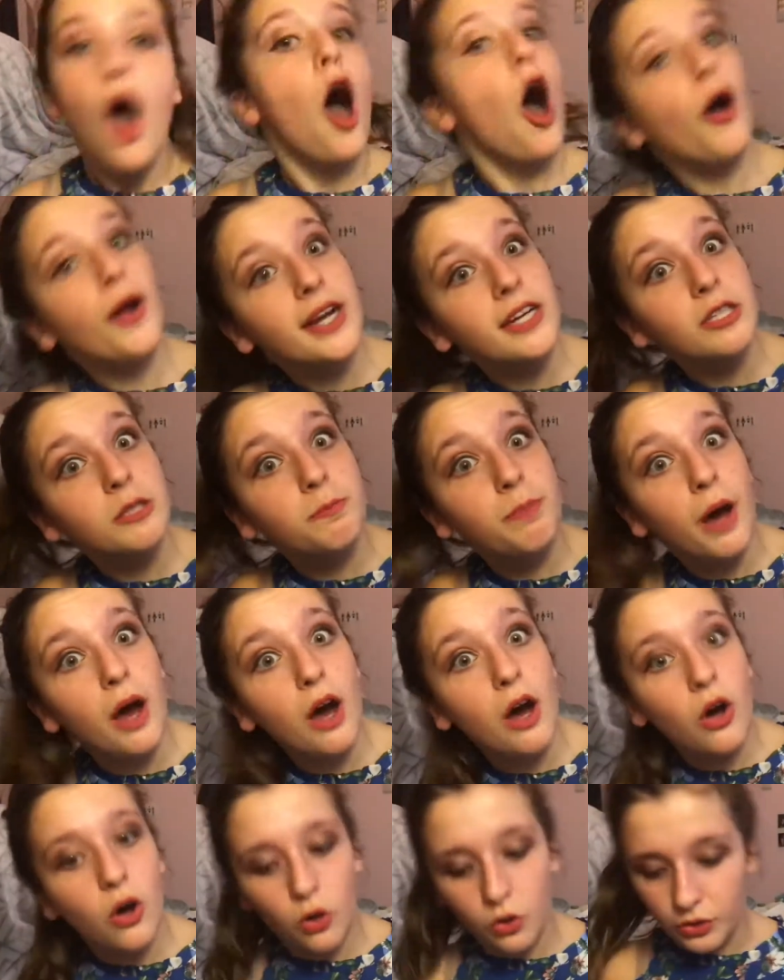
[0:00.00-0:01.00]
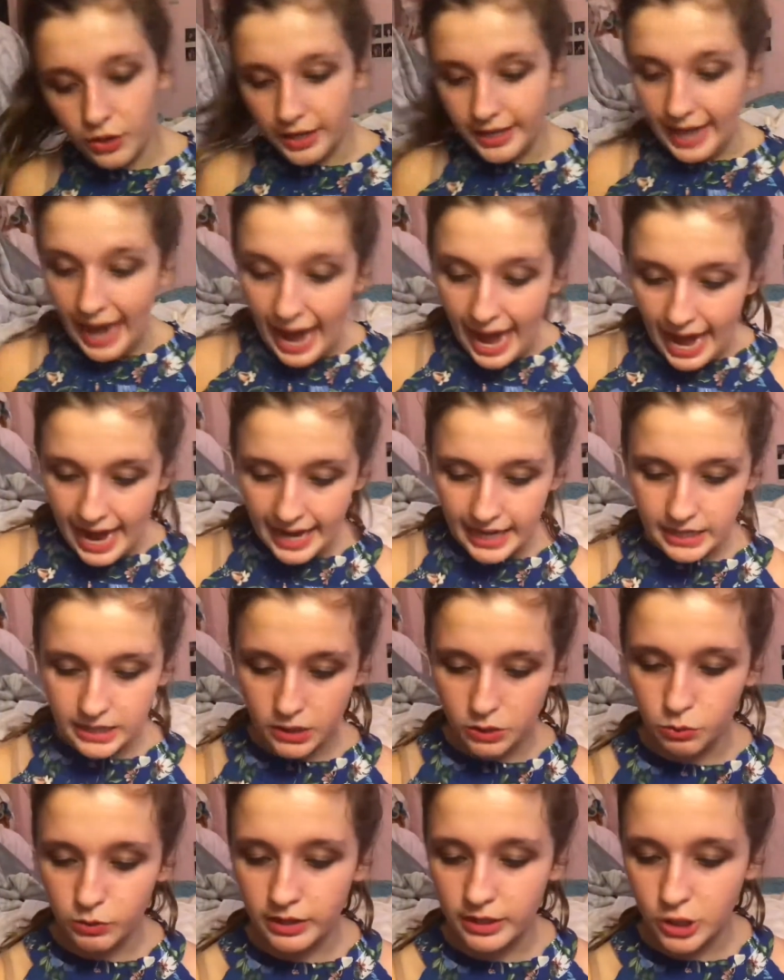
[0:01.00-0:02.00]
I'll use both.
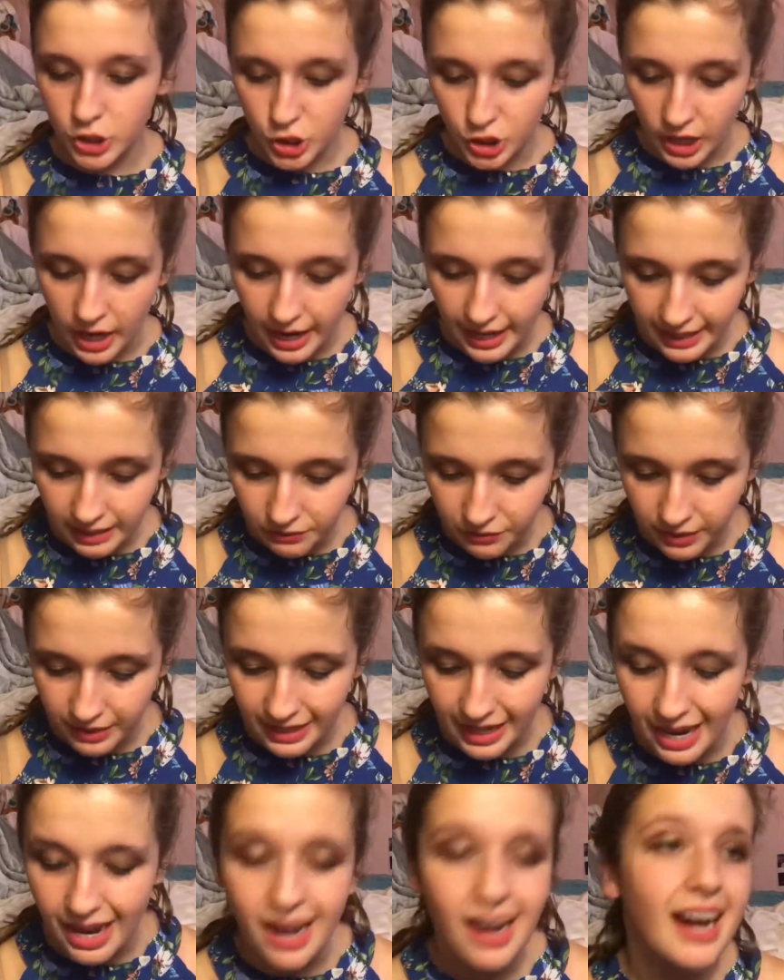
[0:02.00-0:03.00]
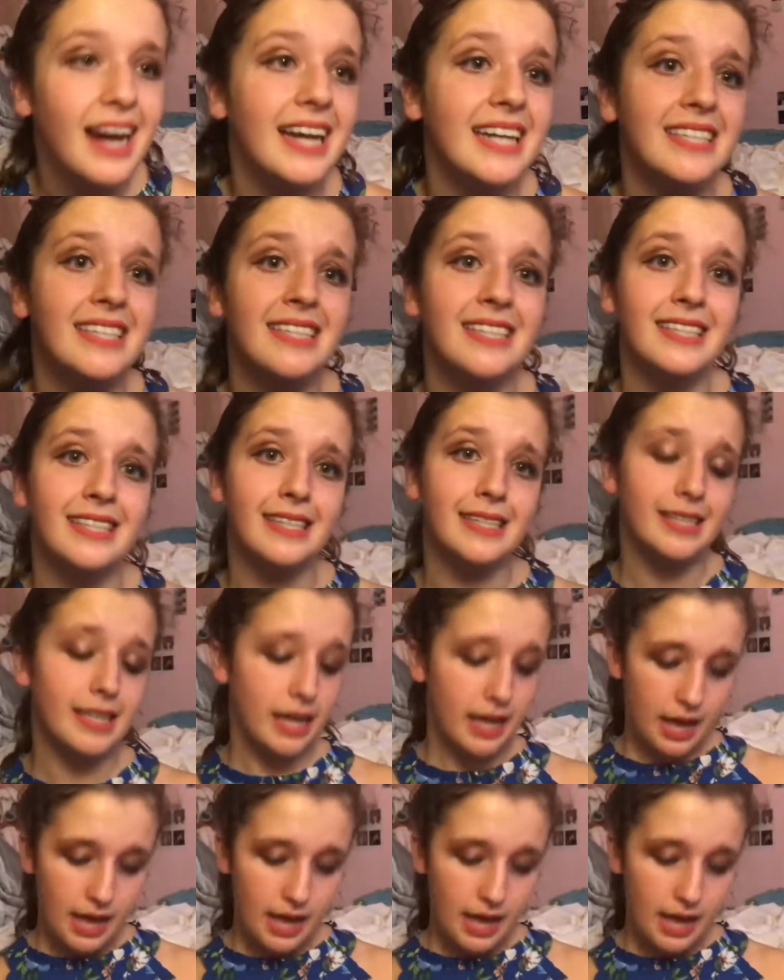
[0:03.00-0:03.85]
Yes, we're going to shine for the gods.